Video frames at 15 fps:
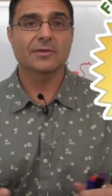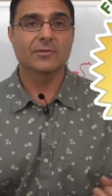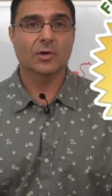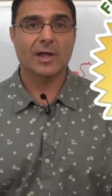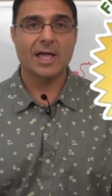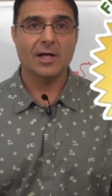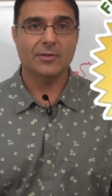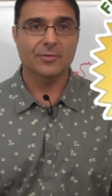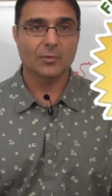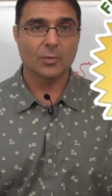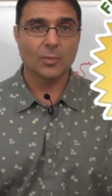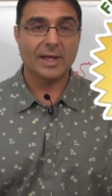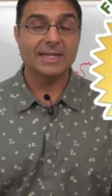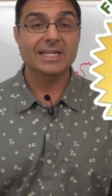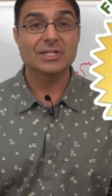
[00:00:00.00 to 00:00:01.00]
of your health
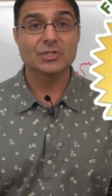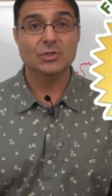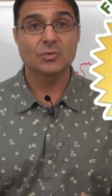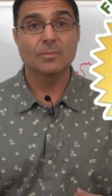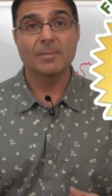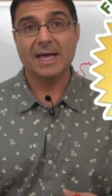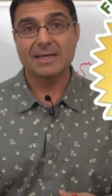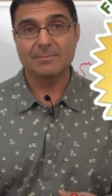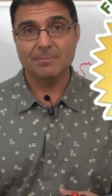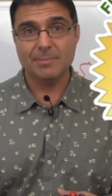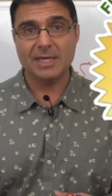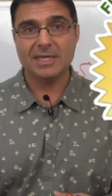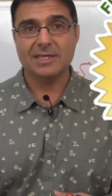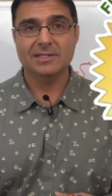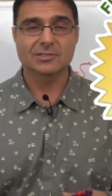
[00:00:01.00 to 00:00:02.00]
or weight issue might
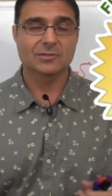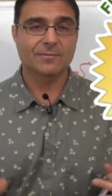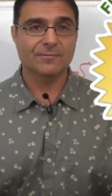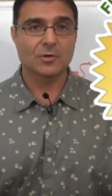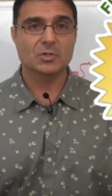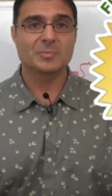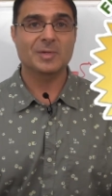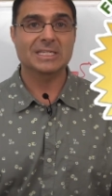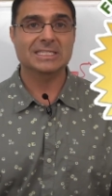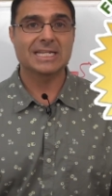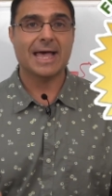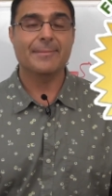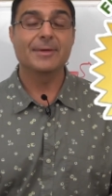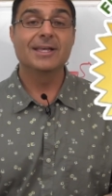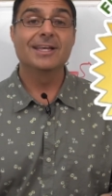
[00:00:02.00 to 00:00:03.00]
be. So, first big
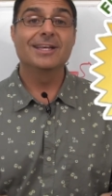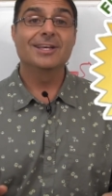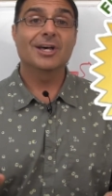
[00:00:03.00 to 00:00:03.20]
step.